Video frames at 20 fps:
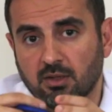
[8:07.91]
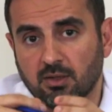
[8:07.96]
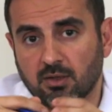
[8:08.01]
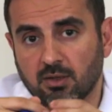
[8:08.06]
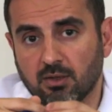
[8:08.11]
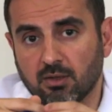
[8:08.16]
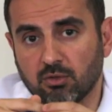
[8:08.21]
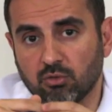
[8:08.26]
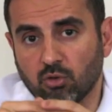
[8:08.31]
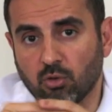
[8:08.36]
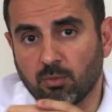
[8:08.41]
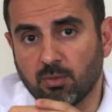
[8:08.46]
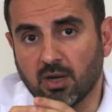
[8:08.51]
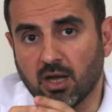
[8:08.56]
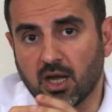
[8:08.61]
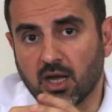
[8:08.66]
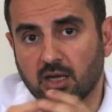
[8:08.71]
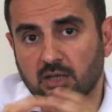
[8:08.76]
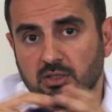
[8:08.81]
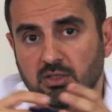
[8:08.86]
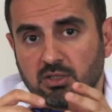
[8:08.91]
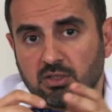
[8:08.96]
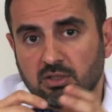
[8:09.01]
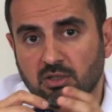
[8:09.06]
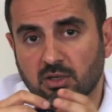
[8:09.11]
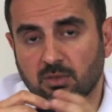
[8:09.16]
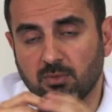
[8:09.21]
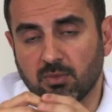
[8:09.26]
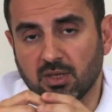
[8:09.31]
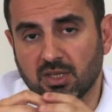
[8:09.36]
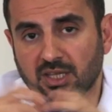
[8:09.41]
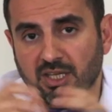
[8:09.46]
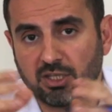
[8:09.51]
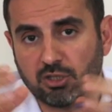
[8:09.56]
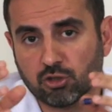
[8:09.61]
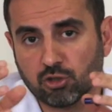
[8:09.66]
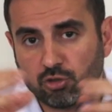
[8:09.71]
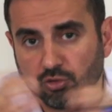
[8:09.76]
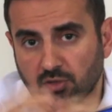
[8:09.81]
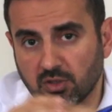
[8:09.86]
uh, dopamine agonist therapy
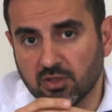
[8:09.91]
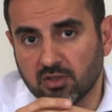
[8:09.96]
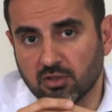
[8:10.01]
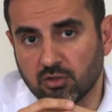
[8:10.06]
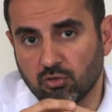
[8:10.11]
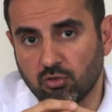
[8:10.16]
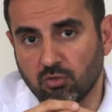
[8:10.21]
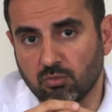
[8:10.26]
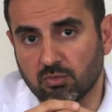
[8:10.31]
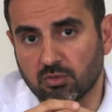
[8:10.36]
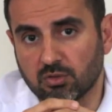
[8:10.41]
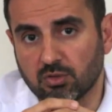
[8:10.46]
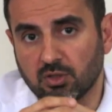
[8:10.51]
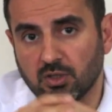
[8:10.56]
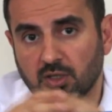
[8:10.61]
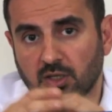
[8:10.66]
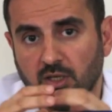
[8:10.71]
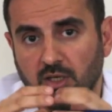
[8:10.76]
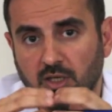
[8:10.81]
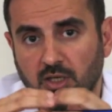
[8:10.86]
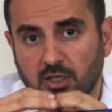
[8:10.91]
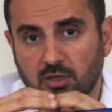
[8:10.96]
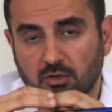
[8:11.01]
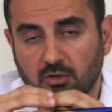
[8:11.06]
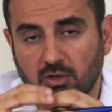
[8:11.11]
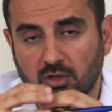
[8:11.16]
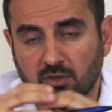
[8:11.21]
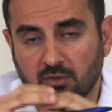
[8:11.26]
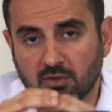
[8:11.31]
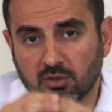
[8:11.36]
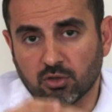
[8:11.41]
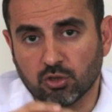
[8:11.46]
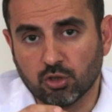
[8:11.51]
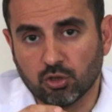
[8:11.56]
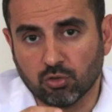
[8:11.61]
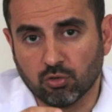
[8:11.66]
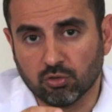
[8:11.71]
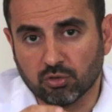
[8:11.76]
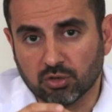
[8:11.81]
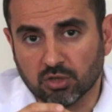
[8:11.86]
can shrink the tumor, you know, in a very
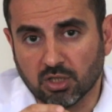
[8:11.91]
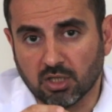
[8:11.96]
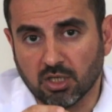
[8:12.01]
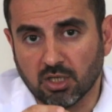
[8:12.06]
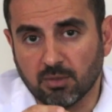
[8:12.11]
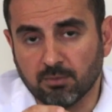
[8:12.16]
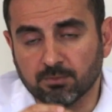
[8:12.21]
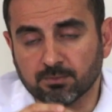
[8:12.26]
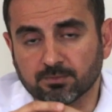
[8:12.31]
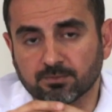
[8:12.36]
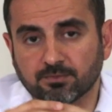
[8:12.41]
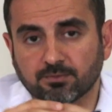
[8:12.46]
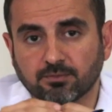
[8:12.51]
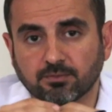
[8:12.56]
short time